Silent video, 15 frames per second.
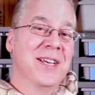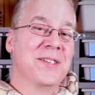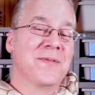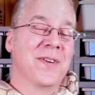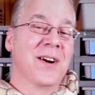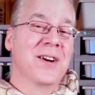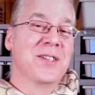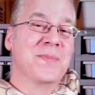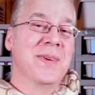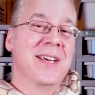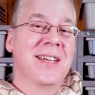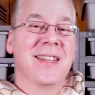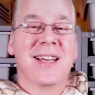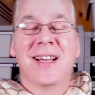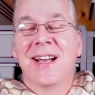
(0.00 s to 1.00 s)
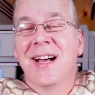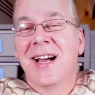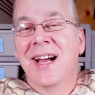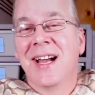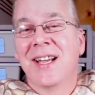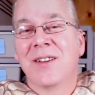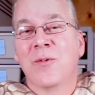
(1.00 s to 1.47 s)
as far as being the
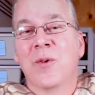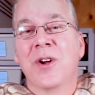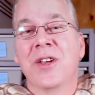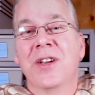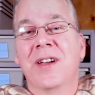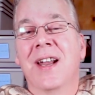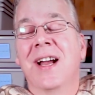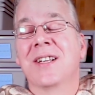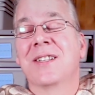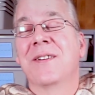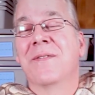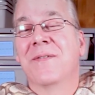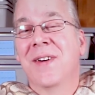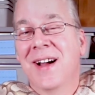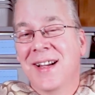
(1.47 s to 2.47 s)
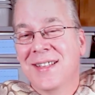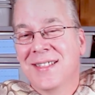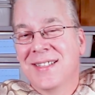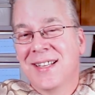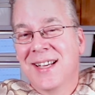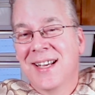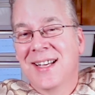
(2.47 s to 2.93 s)
guy where you could actually find
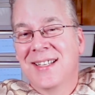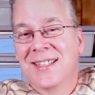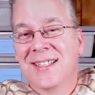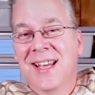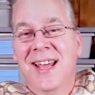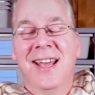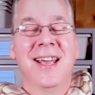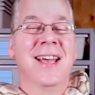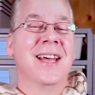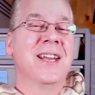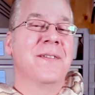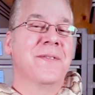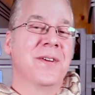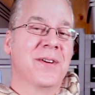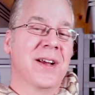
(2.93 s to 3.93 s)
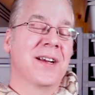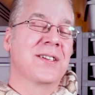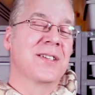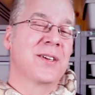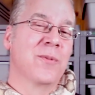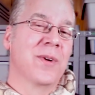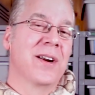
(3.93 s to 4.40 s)
snakes, and if you're
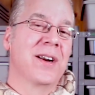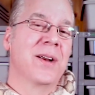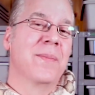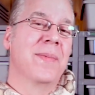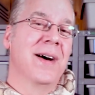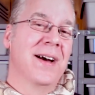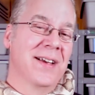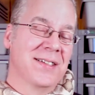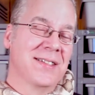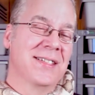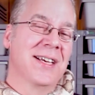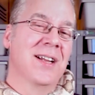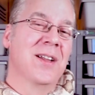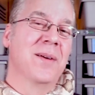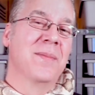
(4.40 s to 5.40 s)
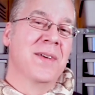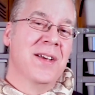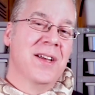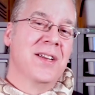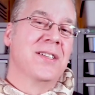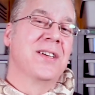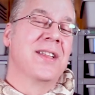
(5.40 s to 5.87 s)
actually wanted to buy and sell them
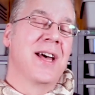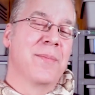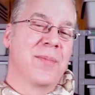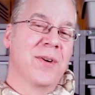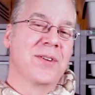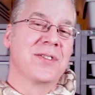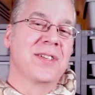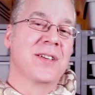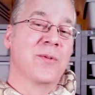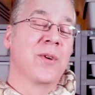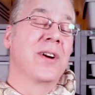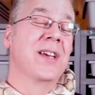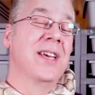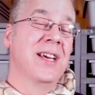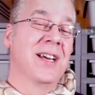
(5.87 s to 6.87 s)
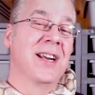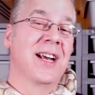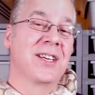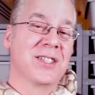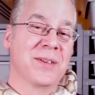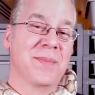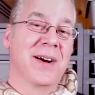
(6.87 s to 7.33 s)
to that person where he could
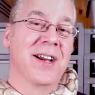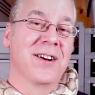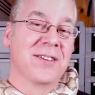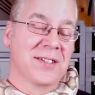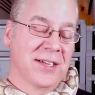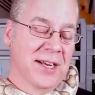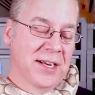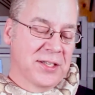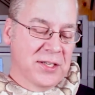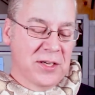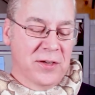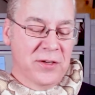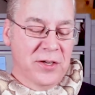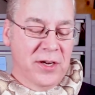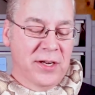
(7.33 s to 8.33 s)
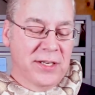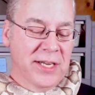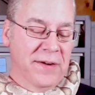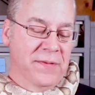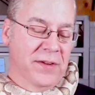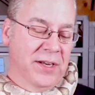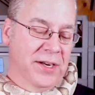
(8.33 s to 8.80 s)
actually buy your snake. So you could
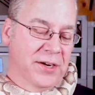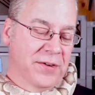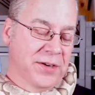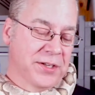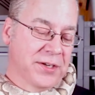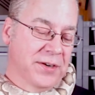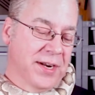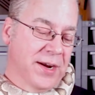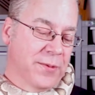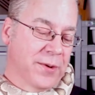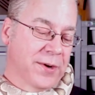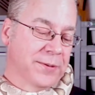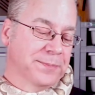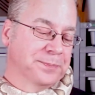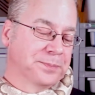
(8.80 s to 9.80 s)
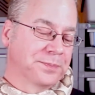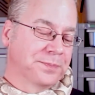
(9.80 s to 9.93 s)
definitely increase your network.